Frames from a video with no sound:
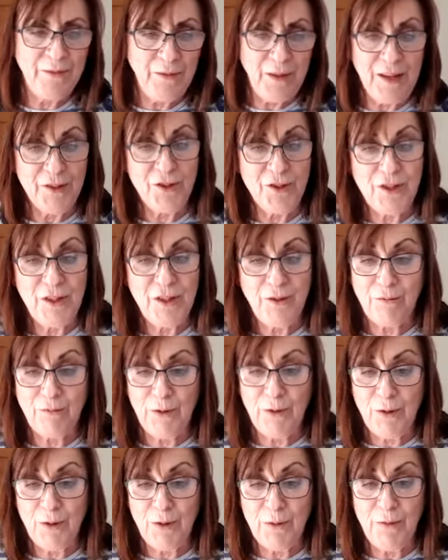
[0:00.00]
actually
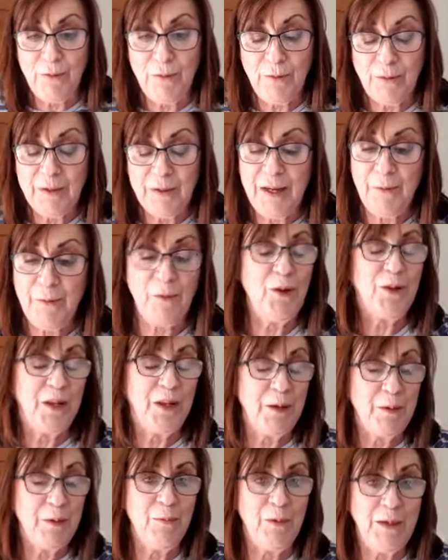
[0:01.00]
through
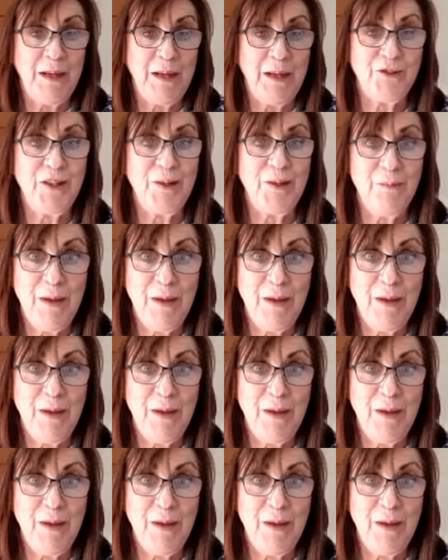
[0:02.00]
networking. We actually